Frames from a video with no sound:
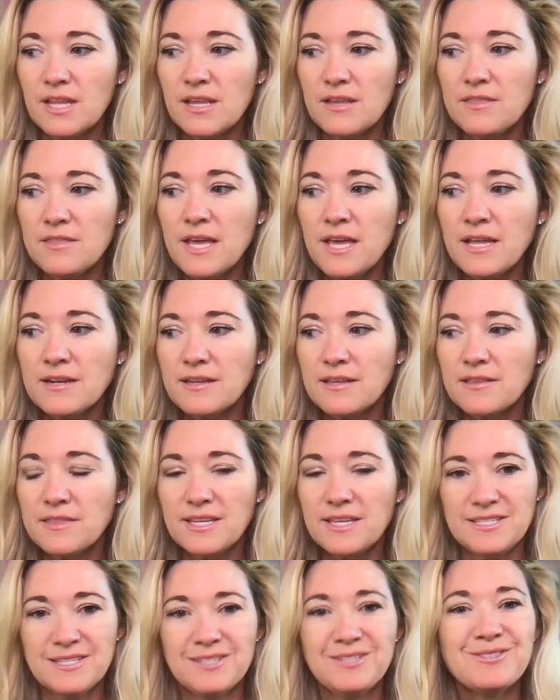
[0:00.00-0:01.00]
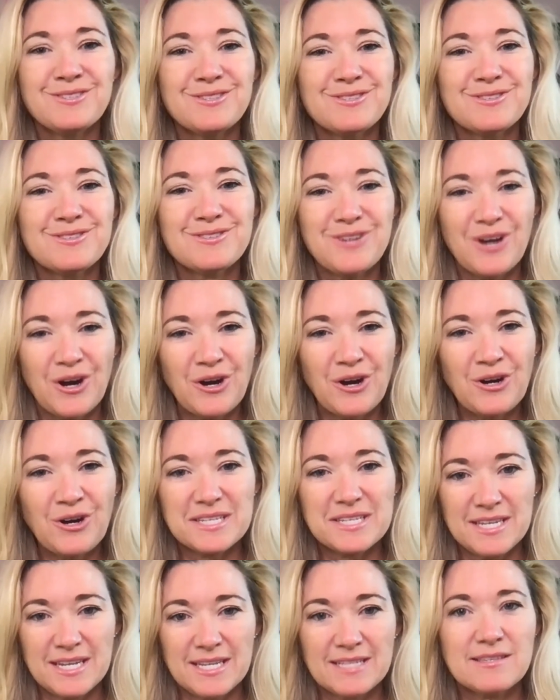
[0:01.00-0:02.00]
that they didn't
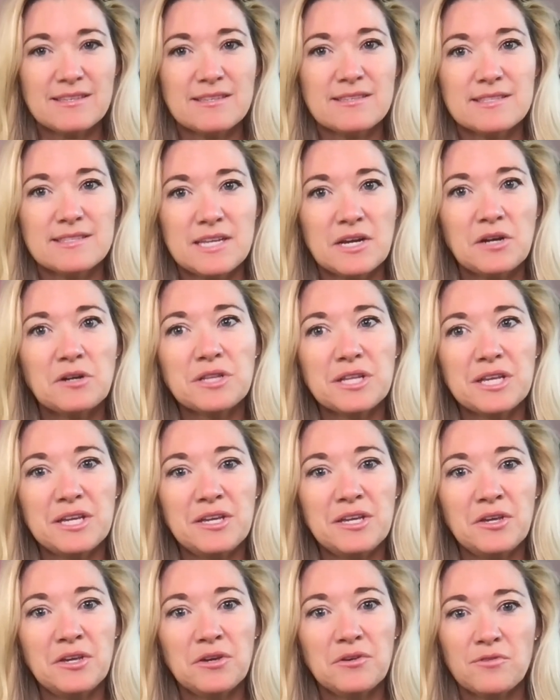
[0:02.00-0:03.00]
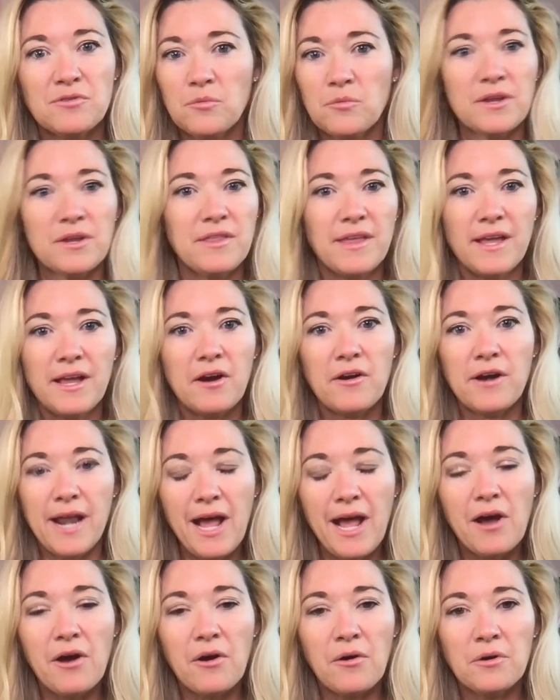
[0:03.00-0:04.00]
start necessarily for where they are
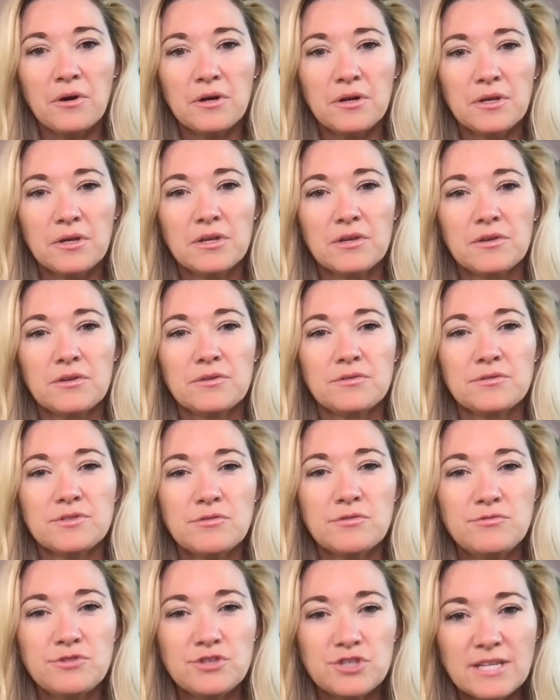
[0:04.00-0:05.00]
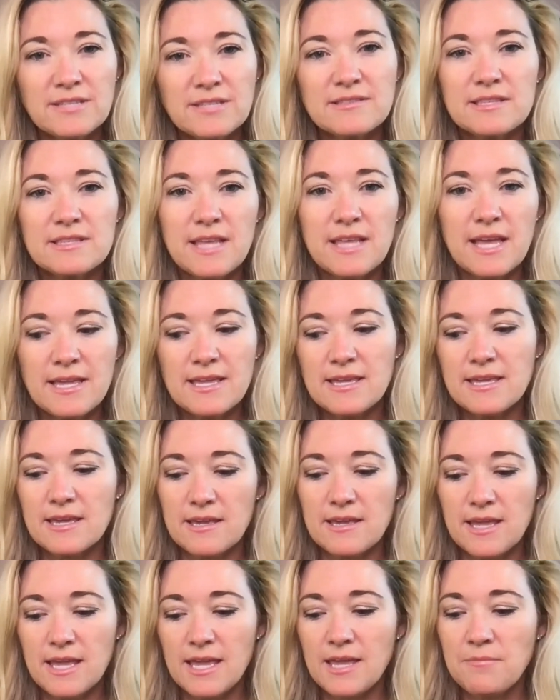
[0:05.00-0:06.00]
now. So just
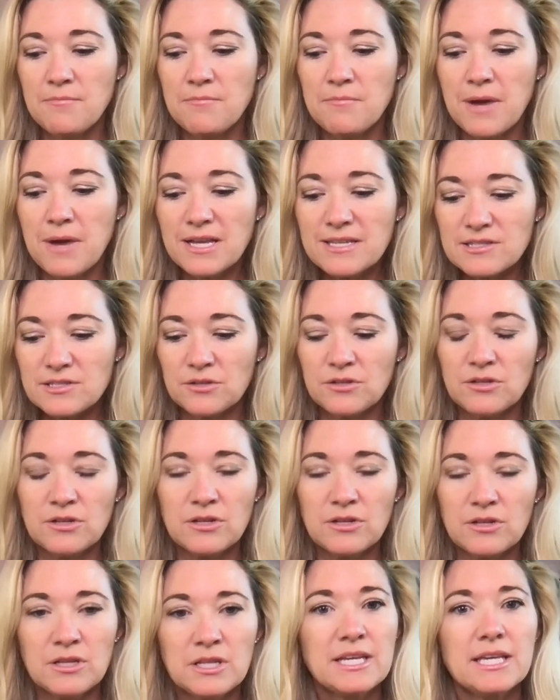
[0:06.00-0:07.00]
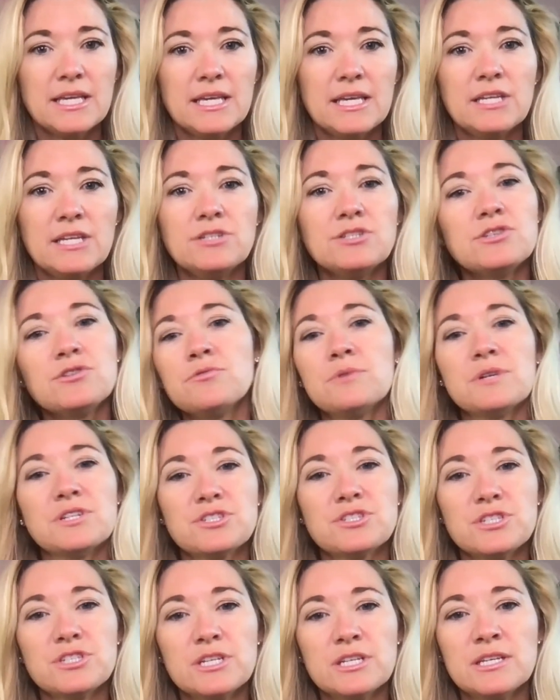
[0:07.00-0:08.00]
like a muscle,
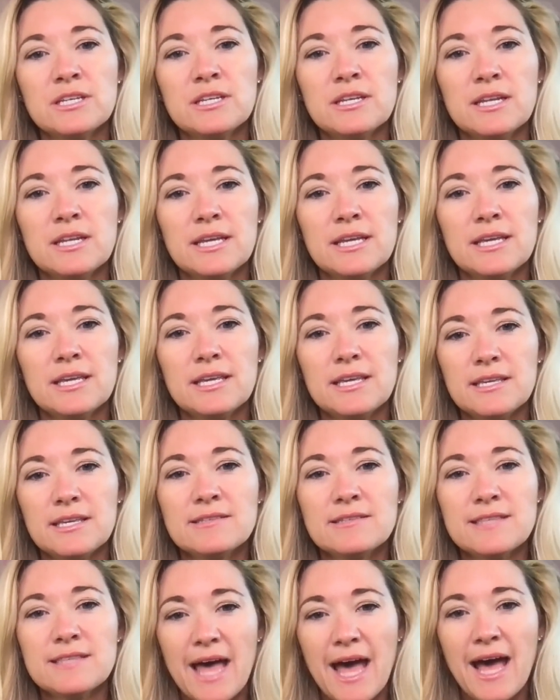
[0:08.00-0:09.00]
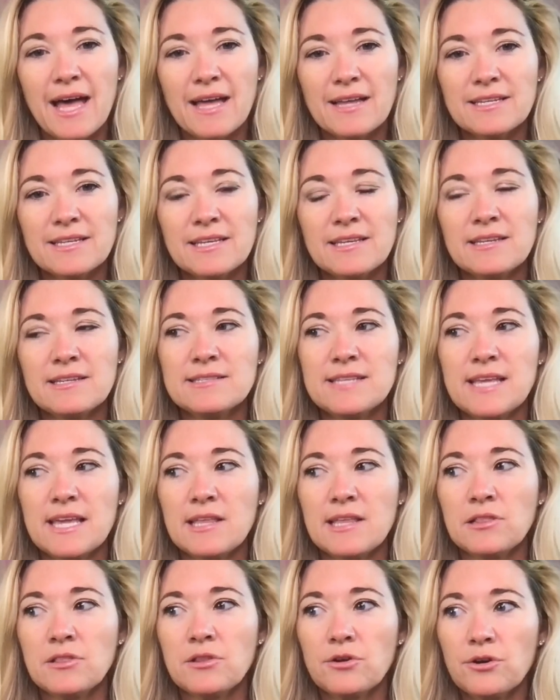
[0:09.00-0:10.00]
intuition is that. It
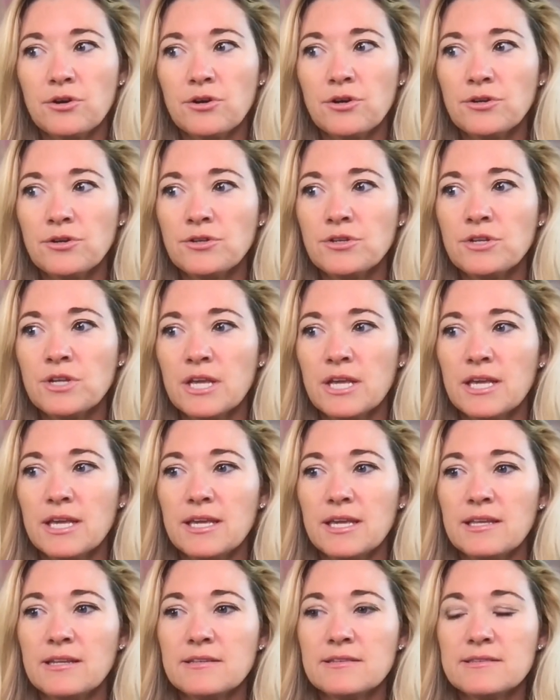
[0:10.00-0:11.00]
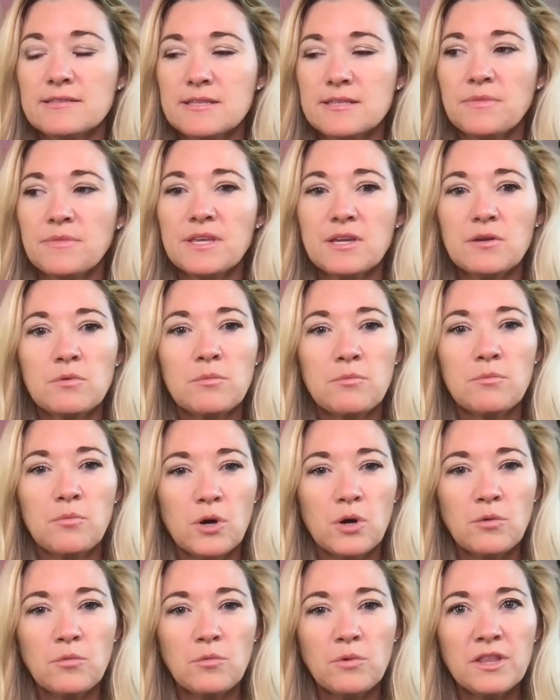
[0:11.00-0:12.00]
is something we're
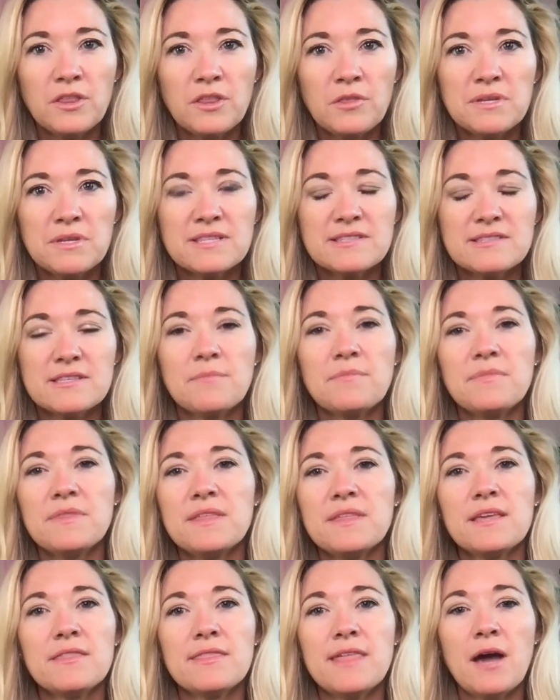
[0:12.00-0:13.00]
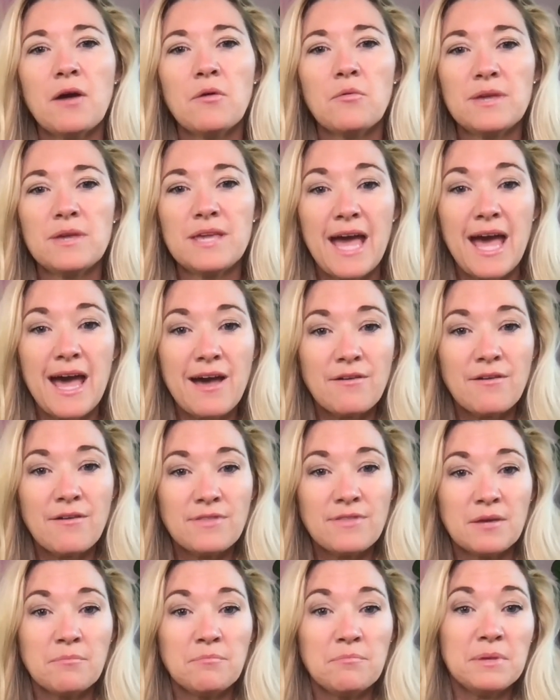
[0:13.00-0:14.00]
born with, but something that we
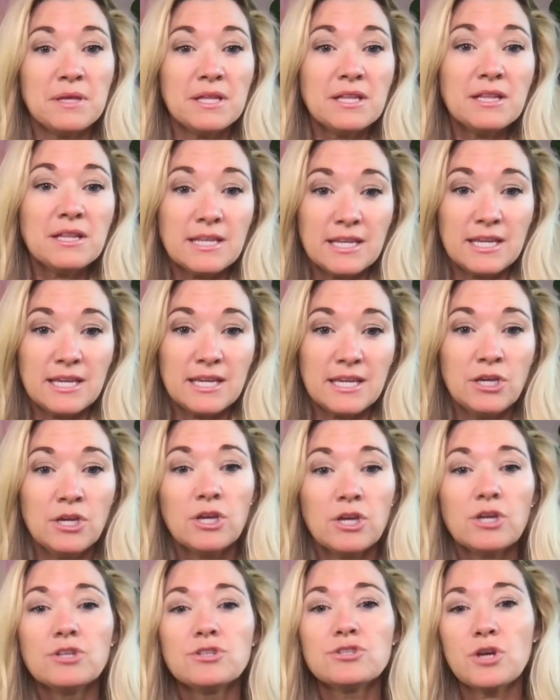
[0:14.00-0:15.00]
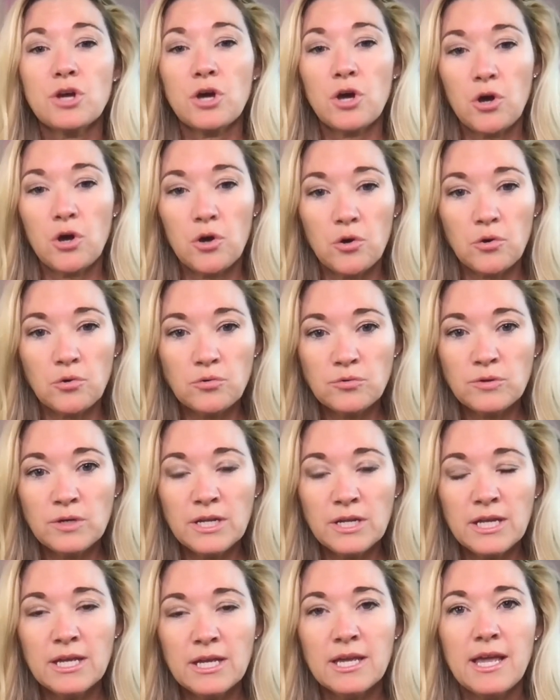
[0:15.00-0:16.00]
have the ability to
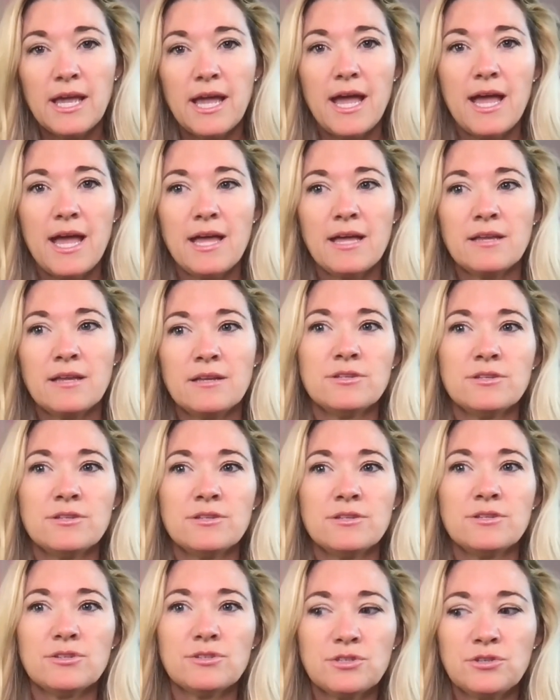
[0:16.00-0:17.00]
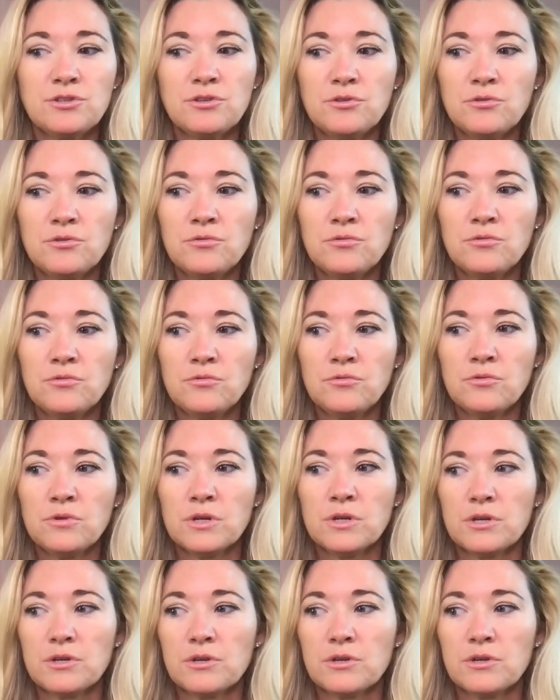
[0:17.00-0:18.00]
hone and to